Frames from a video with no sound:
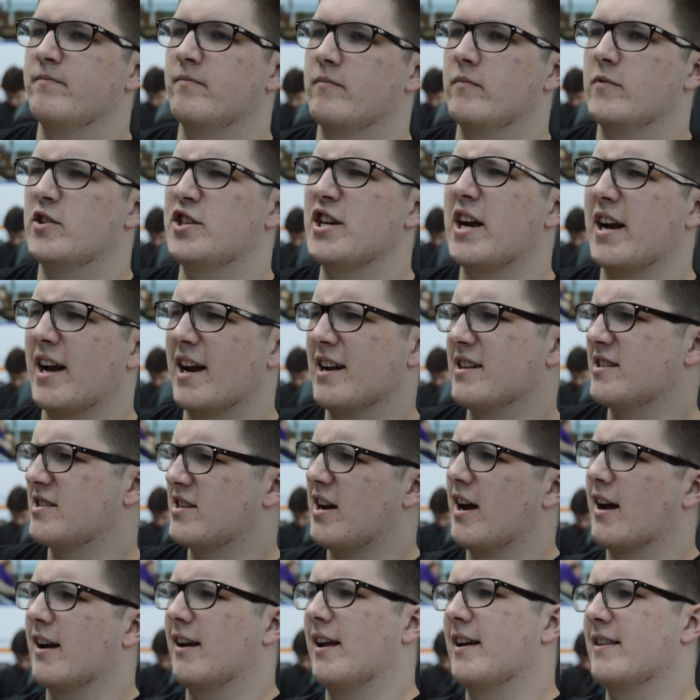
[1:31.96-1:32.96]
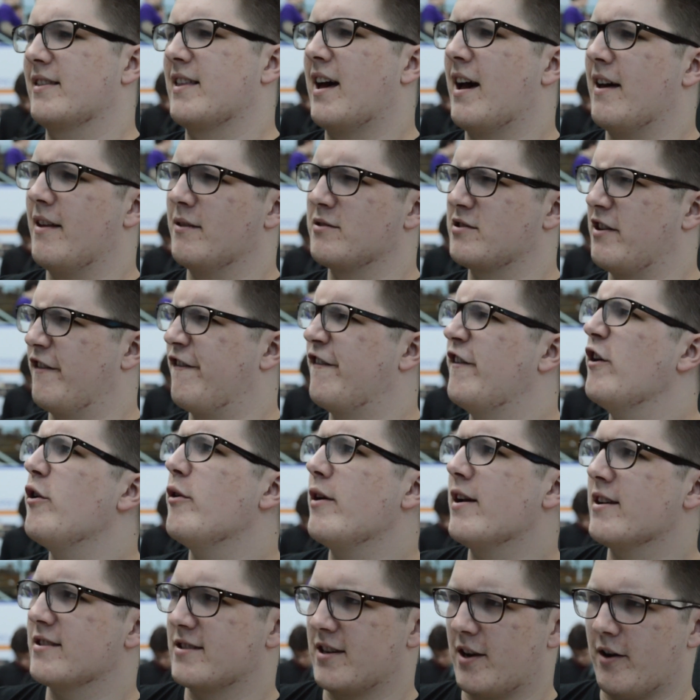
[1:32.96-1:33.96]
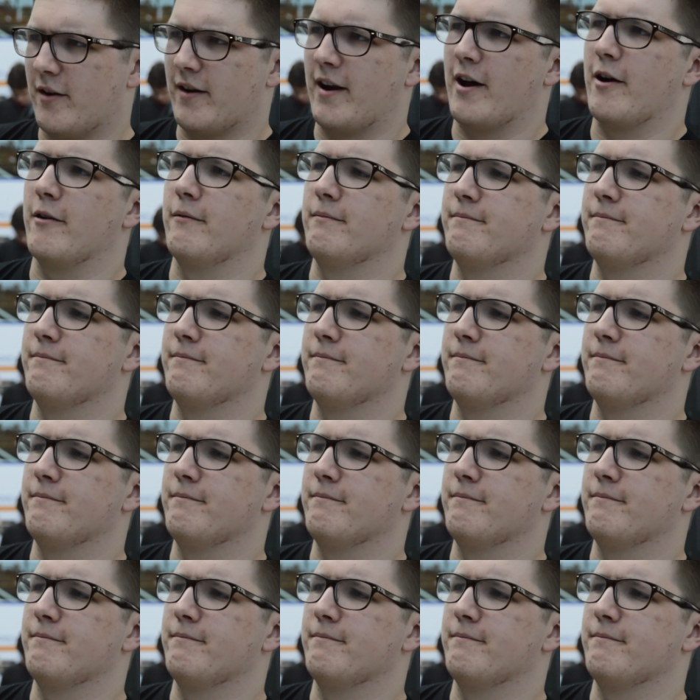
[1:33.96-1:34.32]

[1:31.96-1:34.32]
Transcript: So it kind of started like that. It was a few years ago now.